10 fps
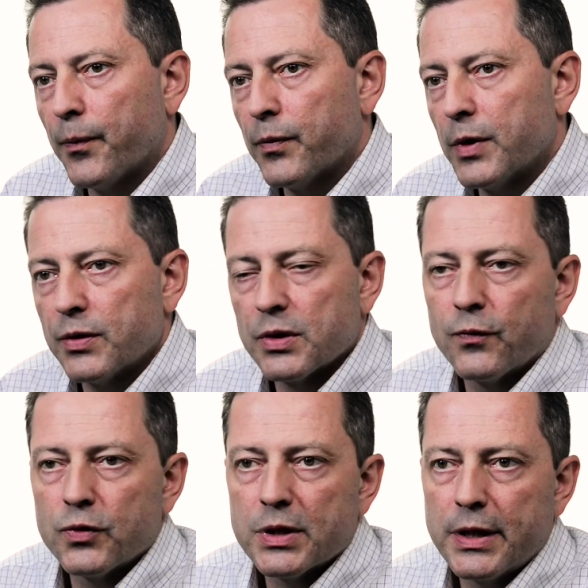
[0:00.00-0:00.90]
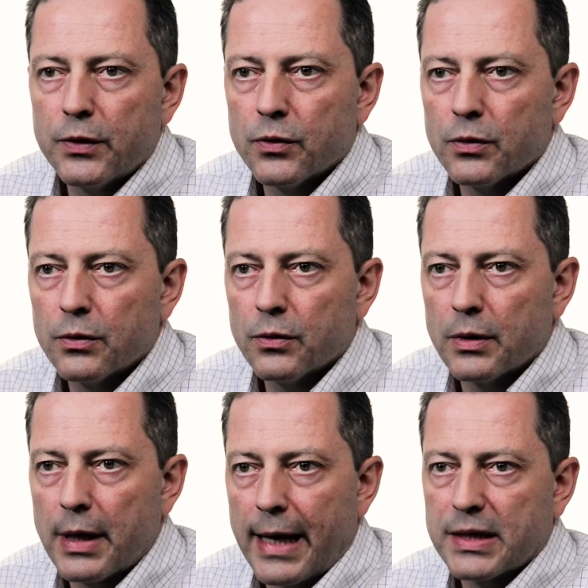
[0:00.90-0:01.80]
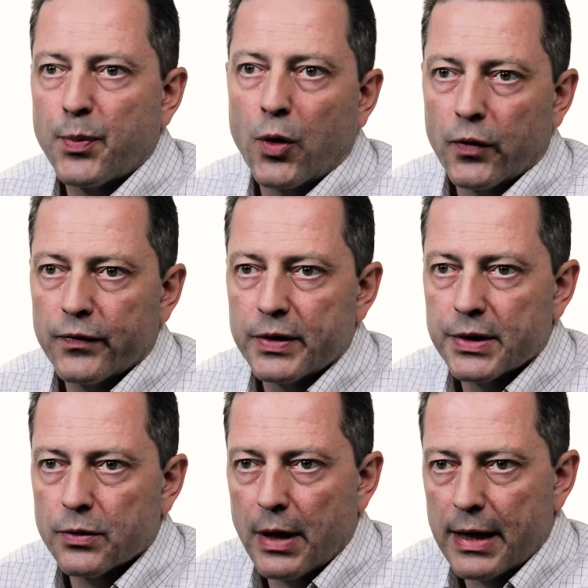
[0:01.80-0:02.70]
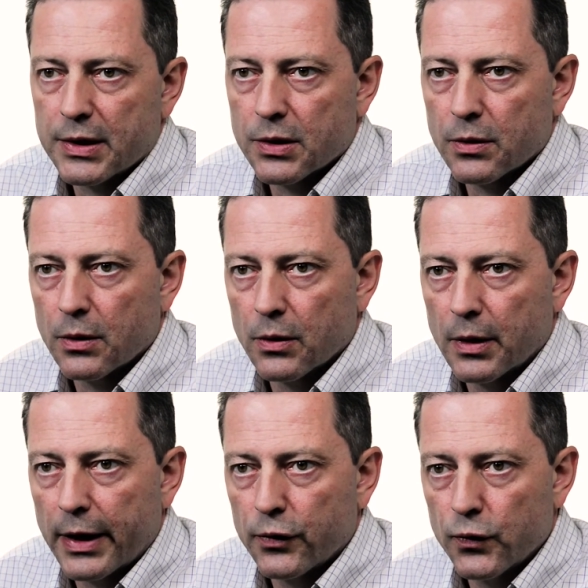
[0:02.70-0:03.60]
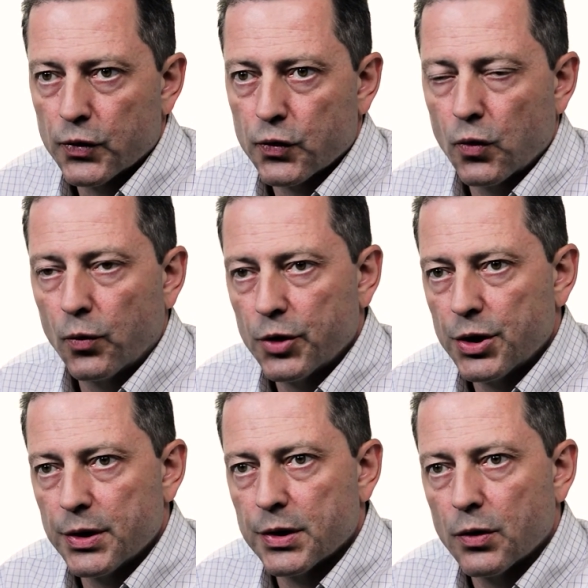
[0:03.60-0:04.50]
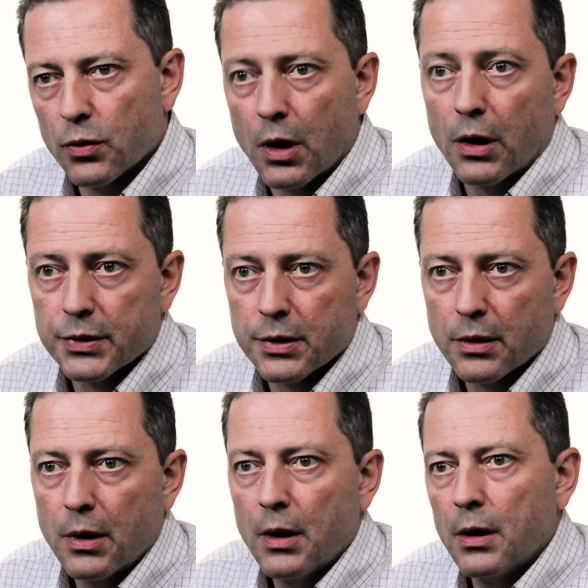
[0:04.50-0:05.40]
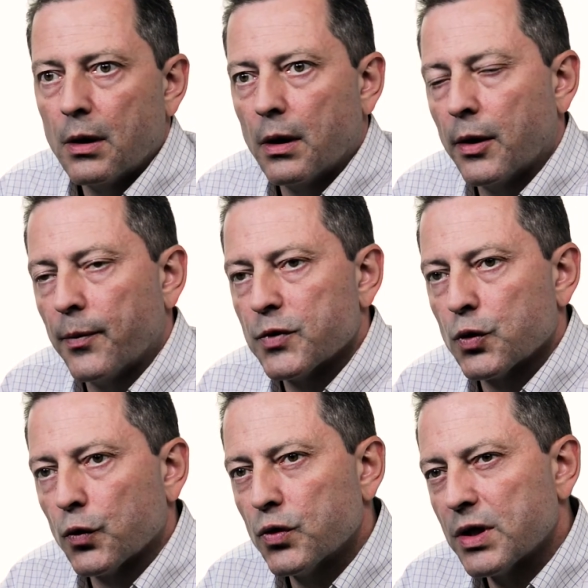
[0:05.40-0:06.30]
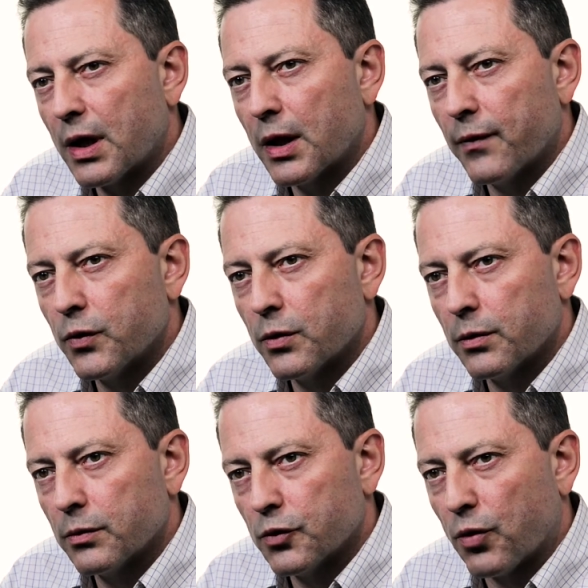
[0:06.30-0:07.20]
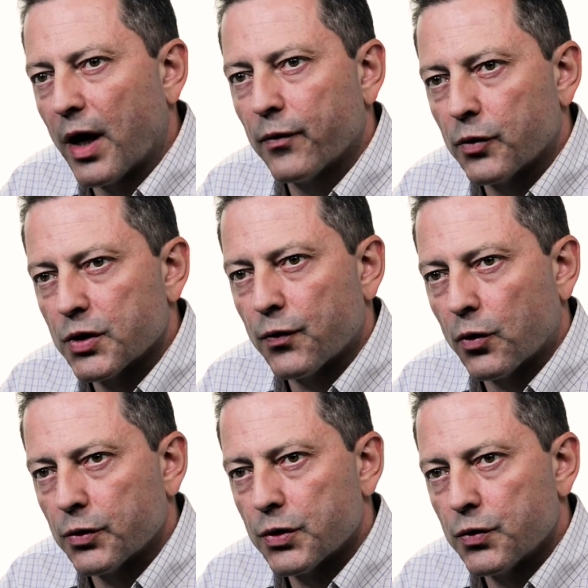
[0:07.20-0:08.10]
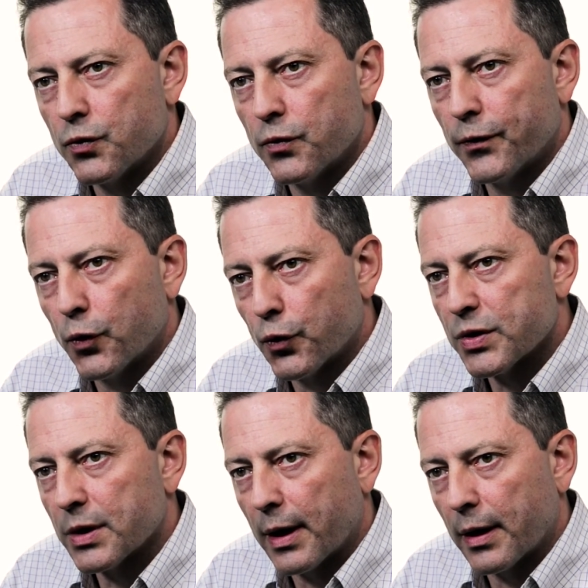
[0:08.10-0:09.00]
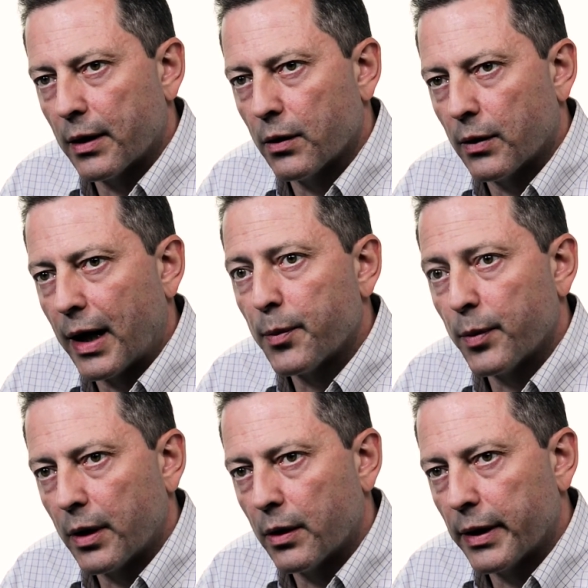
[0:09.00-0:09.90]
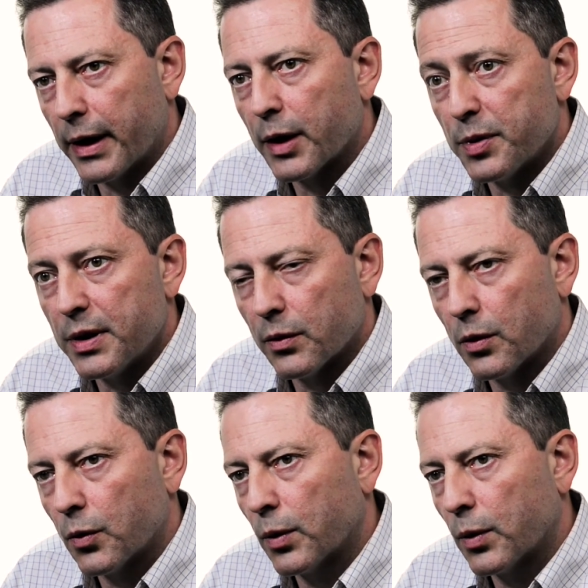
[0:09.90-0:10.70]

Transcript: There is obviously the last part of this, the last leg to the stool, which is cost. So those are kind of the drivers for us to focus AIP on